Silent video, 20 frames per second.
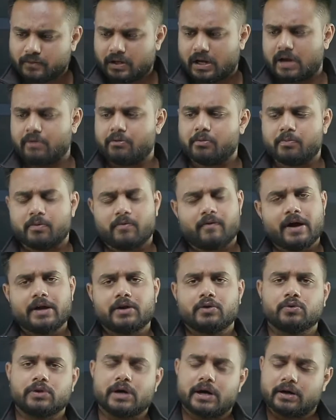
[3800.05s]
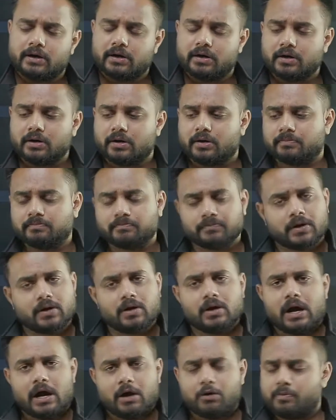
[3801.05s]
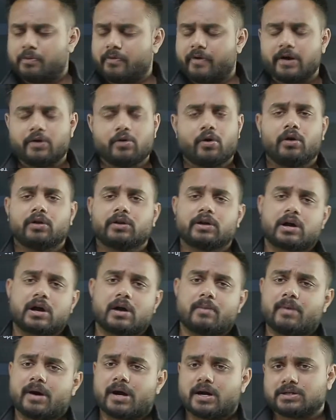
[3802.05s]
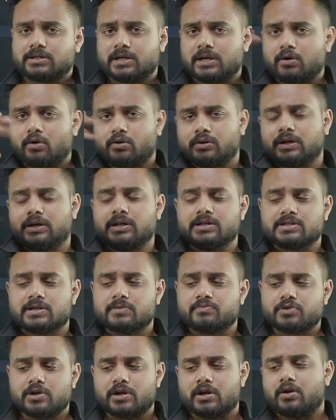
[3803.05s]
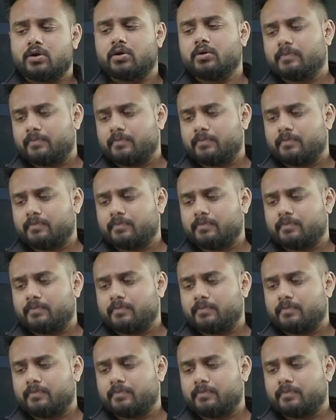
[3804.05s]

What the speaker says: I will provide you that. I will provide you all the commands and all the description and all.